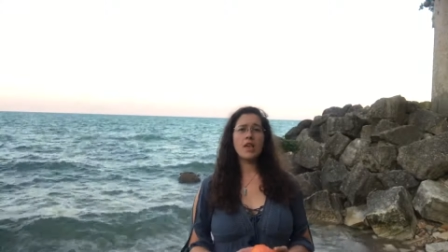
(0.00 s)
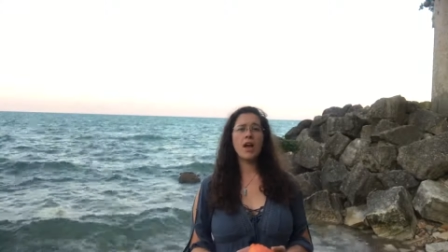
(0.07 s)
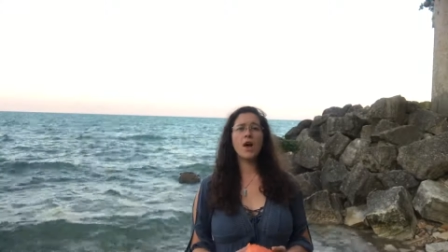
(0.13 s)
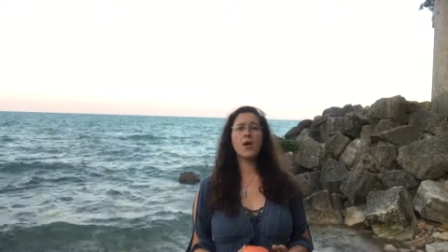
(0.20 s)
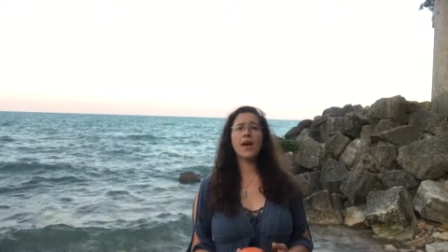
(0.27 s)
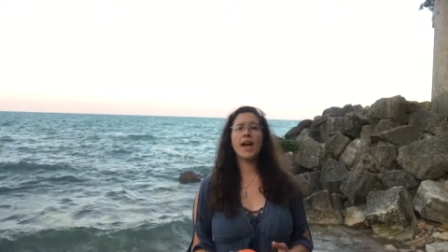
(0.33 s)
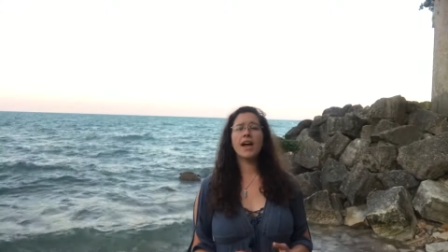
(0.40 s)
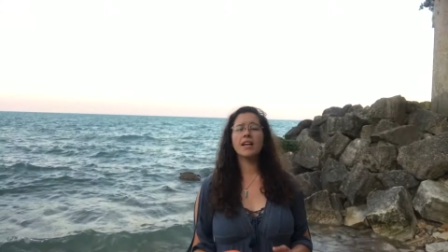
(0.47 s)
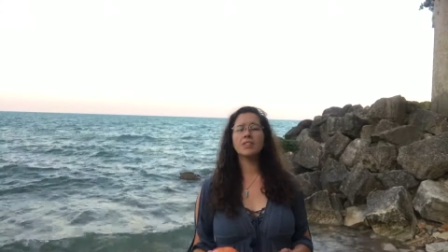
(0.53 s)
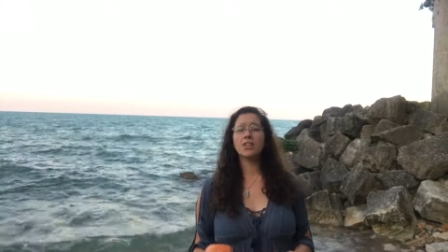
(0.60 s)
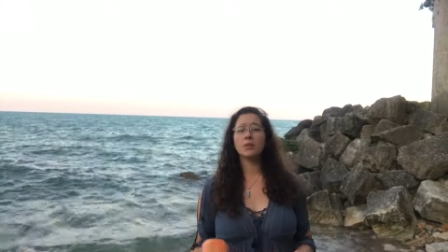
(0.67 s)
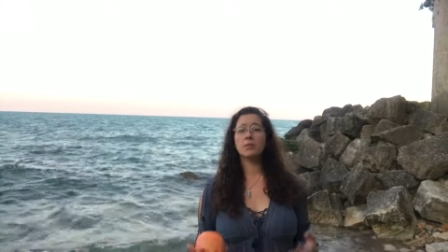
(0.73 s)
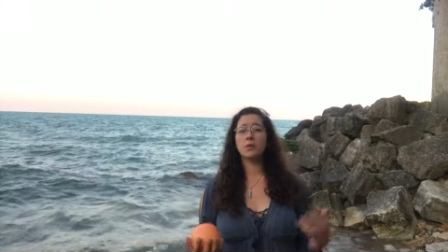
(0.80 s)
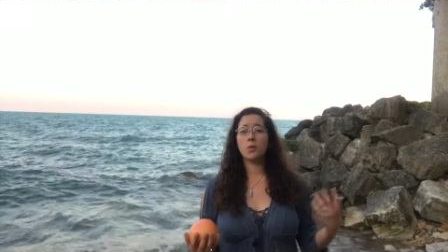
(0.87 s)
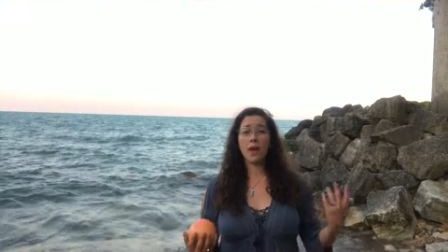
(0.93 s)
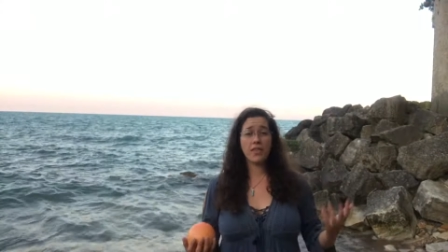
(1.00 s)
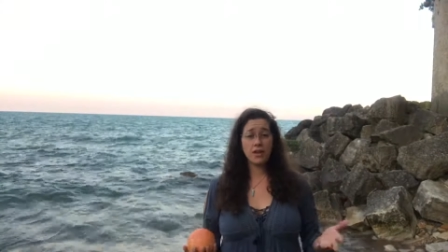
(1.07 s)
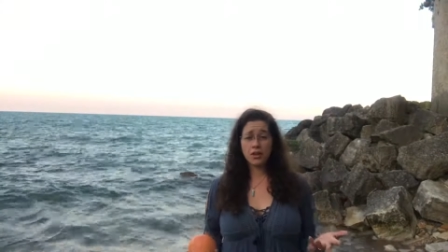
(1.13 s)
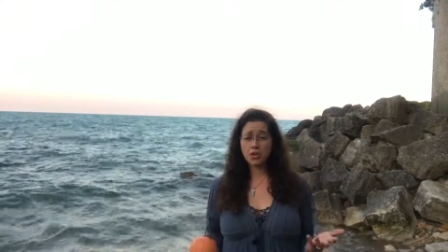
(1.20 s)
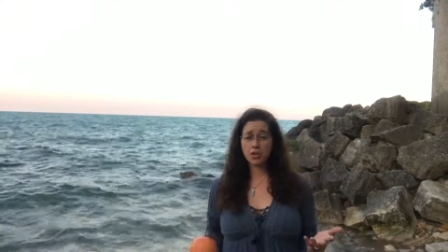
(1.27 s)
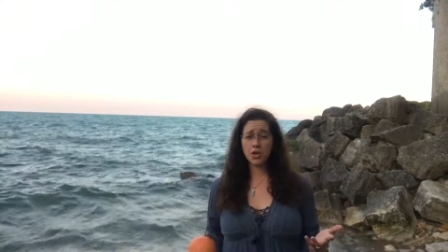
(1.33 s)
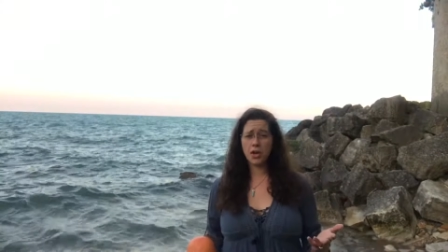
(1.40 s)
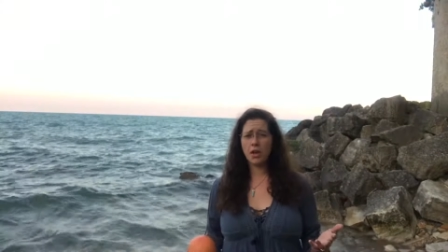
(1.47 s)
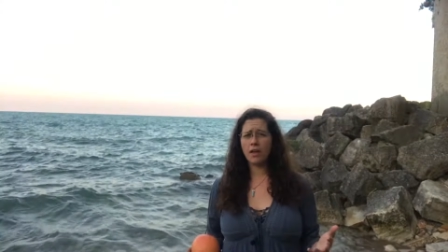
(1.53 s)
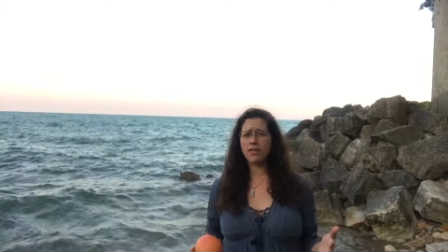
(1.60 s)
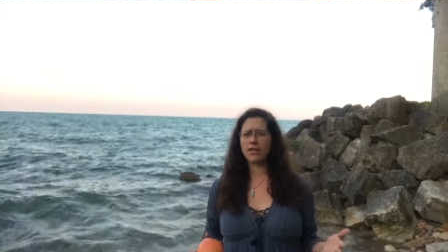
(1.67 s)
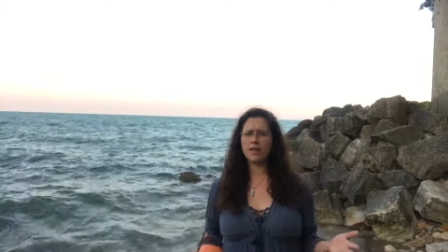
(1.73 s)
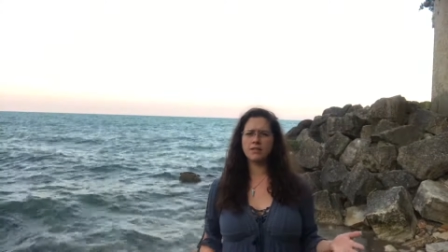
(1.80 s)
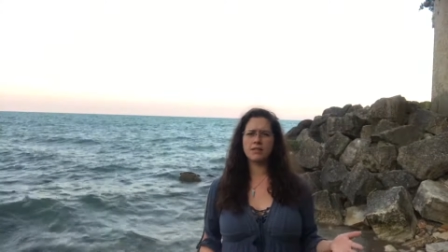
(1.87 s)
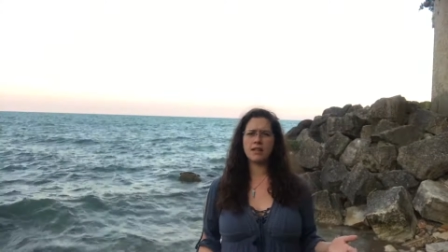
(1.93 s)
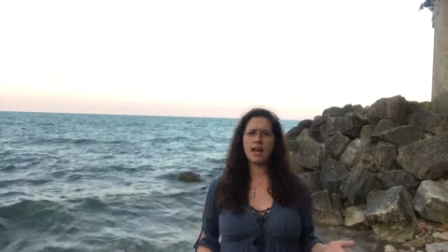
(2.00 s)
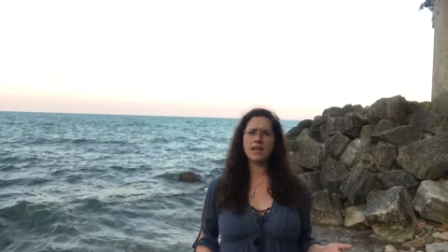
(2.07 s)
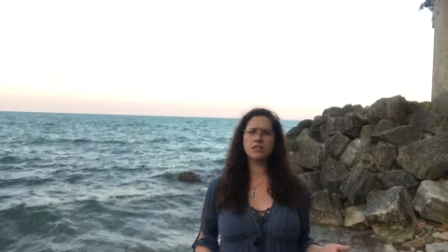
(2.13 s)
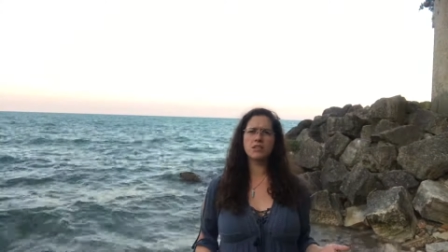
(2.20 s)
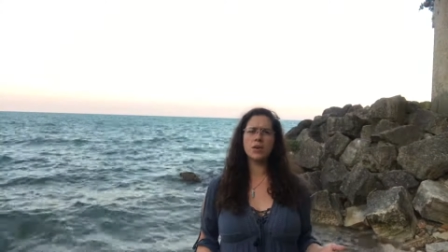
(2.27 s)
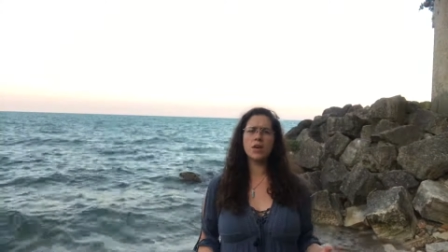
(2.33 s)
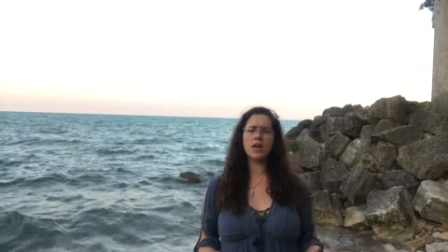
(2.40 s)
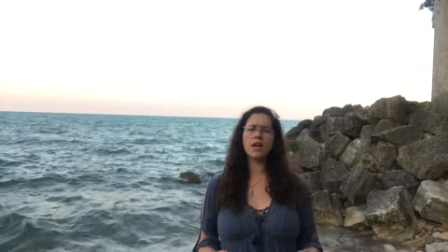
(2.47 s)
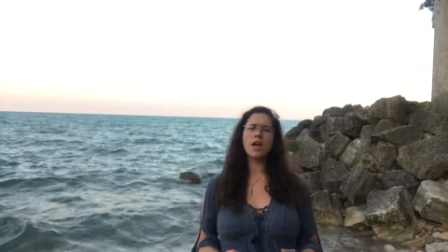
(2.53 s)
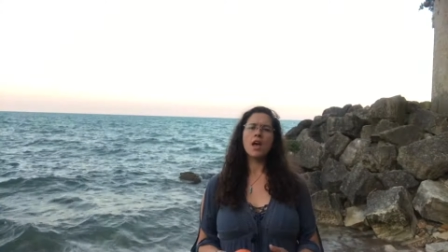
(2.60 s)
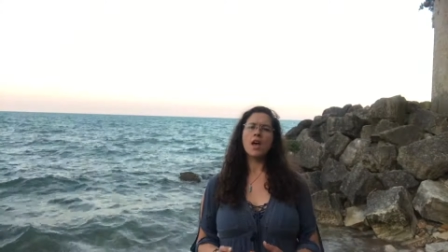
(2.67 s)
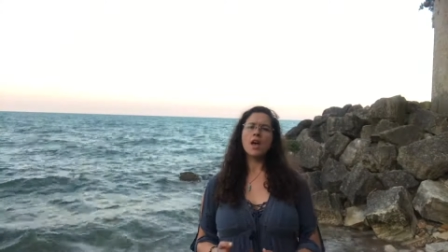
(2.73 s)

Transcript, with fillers: okay, in terms of weather control and things of that sort.